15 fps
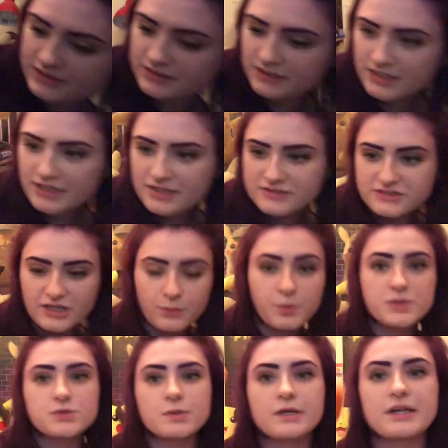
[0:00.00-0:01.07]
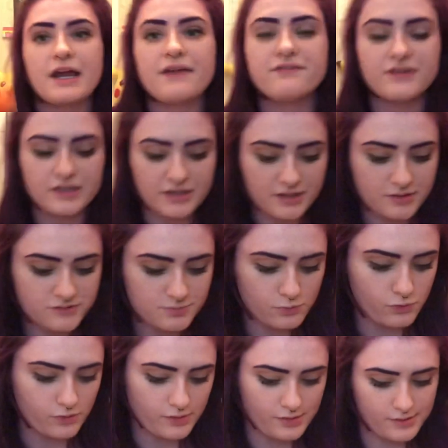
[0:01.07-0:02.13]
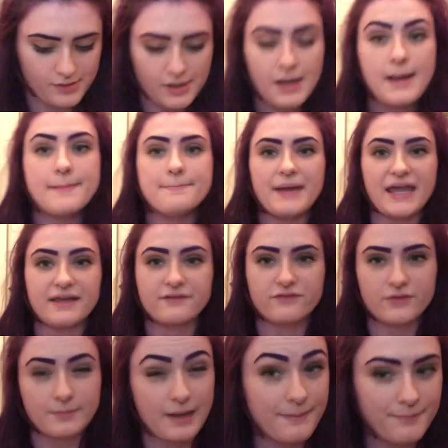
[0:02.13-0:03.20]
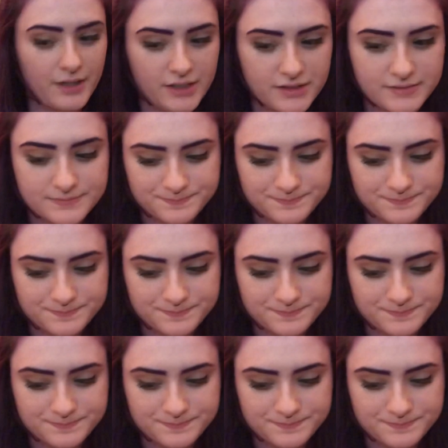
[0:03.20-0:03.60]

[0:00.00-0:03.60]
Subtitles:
to say which one I feel like is more bang for my buck.